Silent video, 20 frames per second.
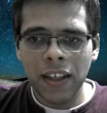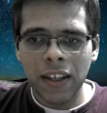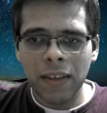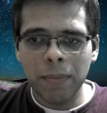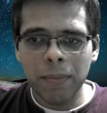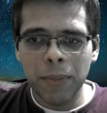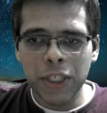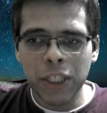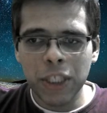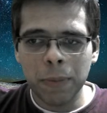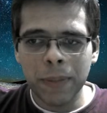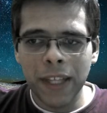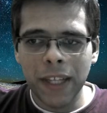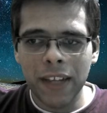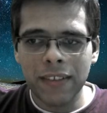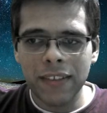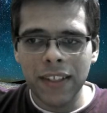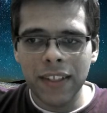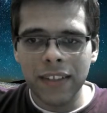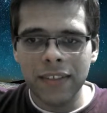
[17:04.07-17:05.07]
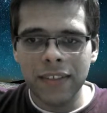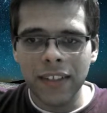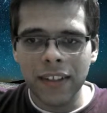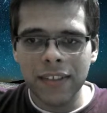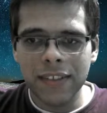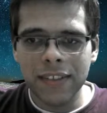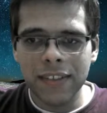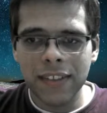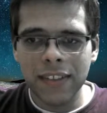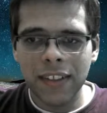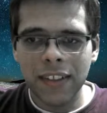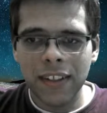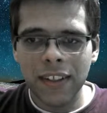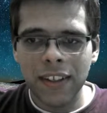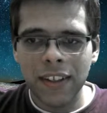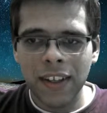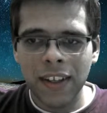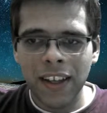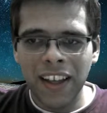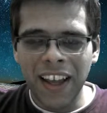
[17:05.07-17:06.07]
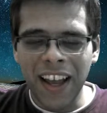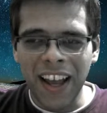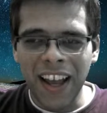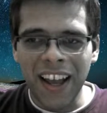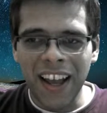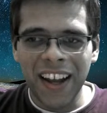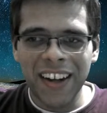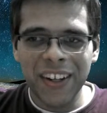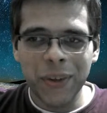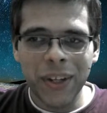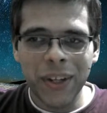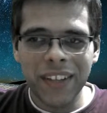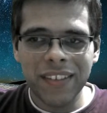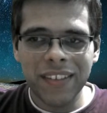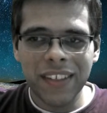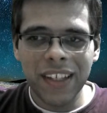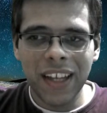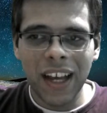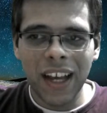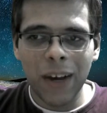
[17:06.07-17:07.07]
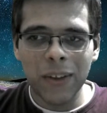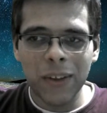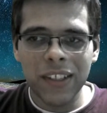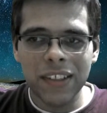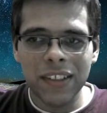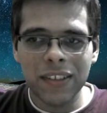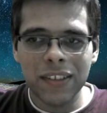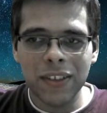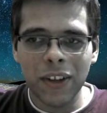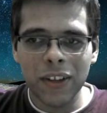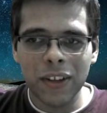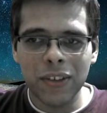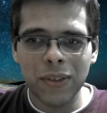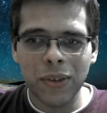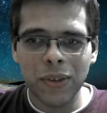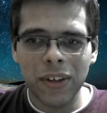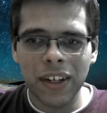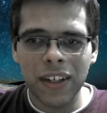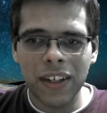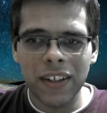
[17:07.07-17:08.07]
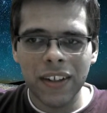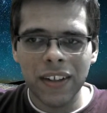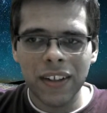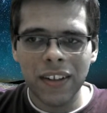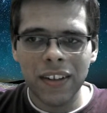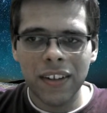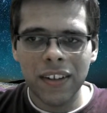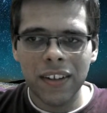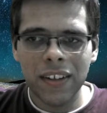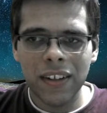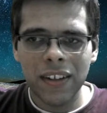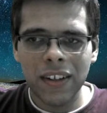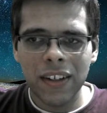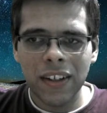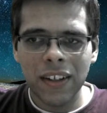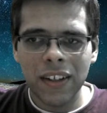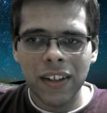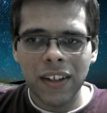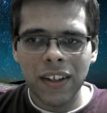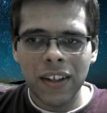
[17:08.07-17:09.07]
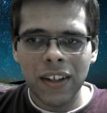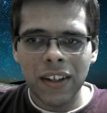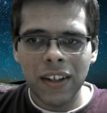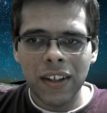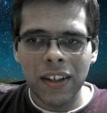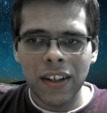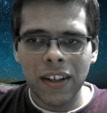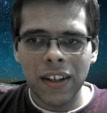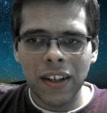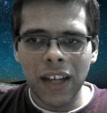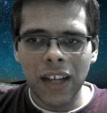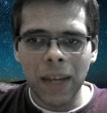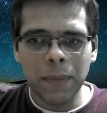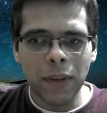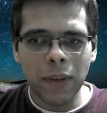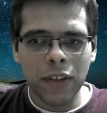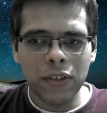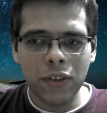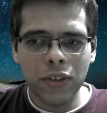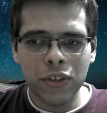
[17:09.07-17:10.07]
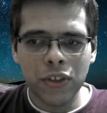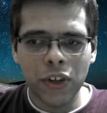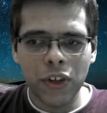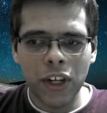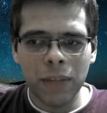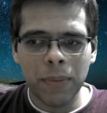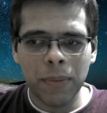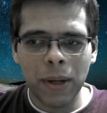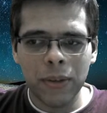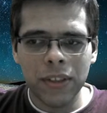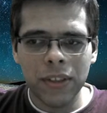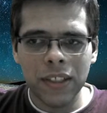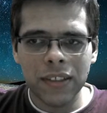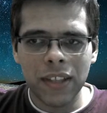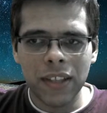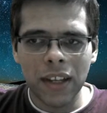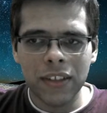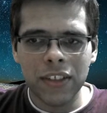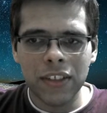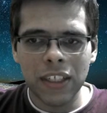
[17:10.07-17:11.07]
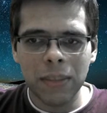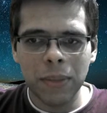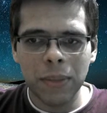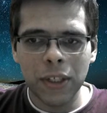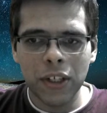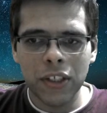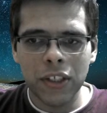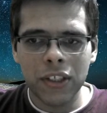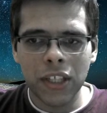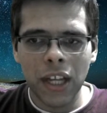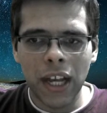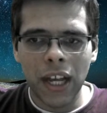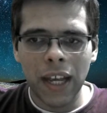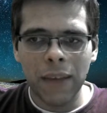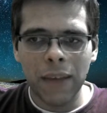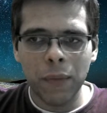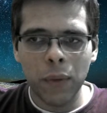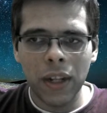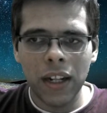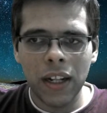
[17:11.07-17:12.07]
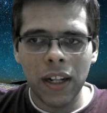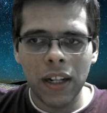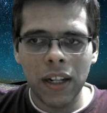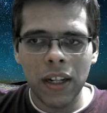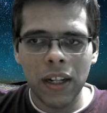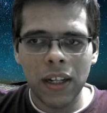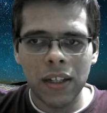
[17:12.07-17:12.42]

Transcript: bishop takes d6, and you can see how this is not so clear. I'm not so sure about this actually, because I will.